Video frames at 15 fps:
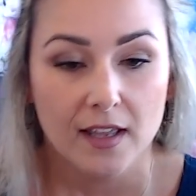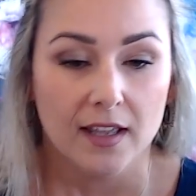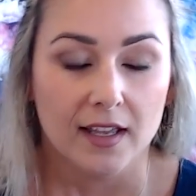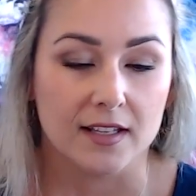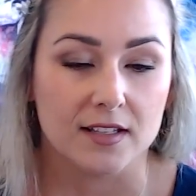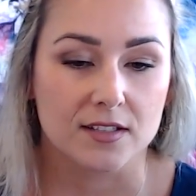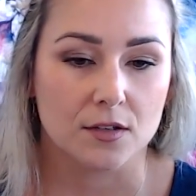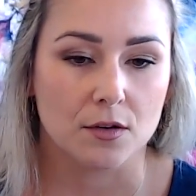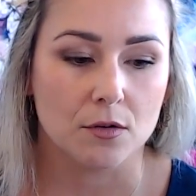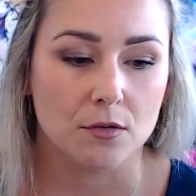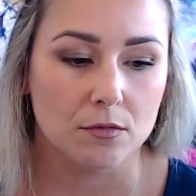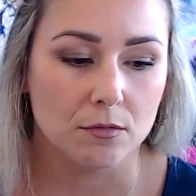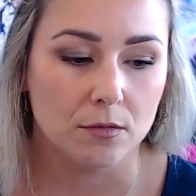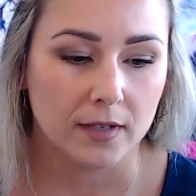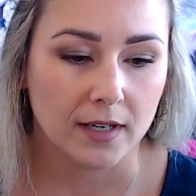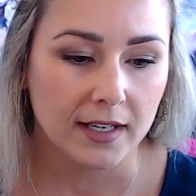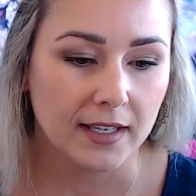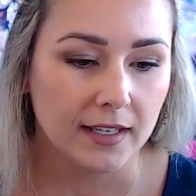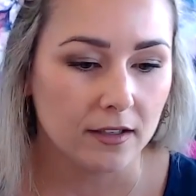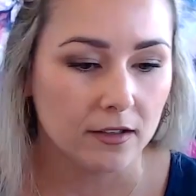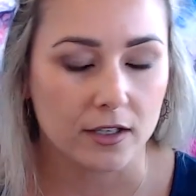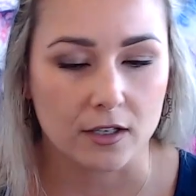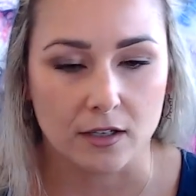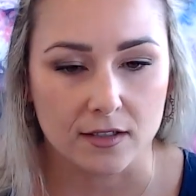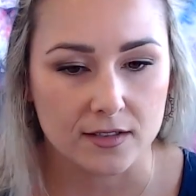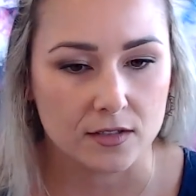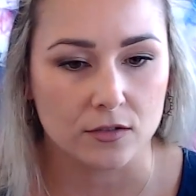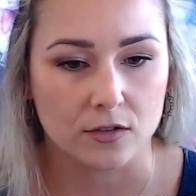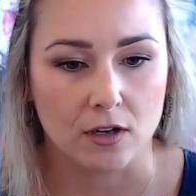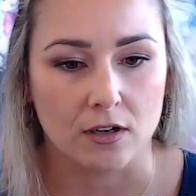And so when I get on a
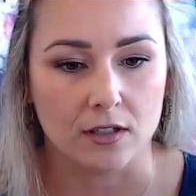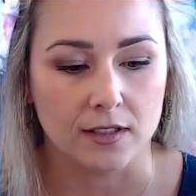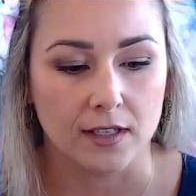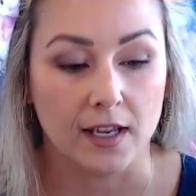consult call,